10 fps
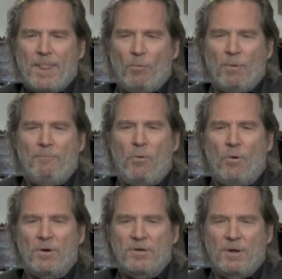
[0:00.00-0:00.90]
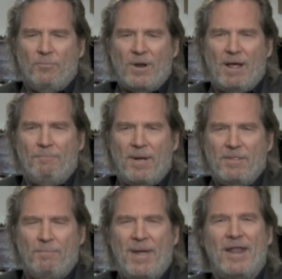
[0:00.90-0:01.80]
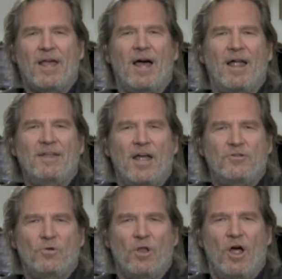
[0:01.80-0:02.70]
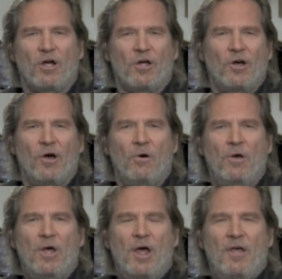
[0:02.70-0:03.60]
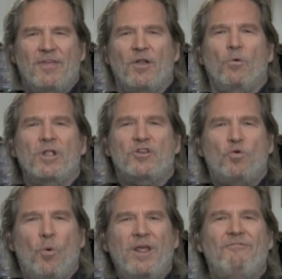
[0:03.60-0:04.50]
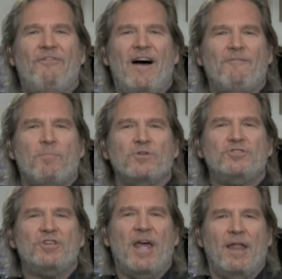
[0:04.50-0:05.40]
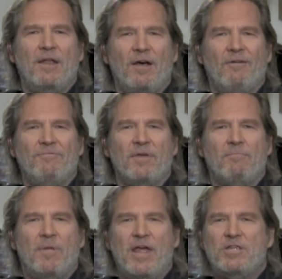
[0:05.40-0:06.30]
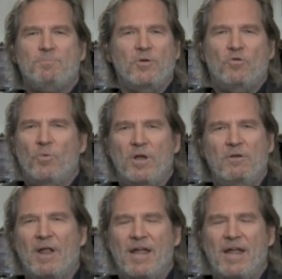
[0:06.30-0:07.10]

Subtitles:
report put out by the Pentagon not too long ago that only 25% of the kids between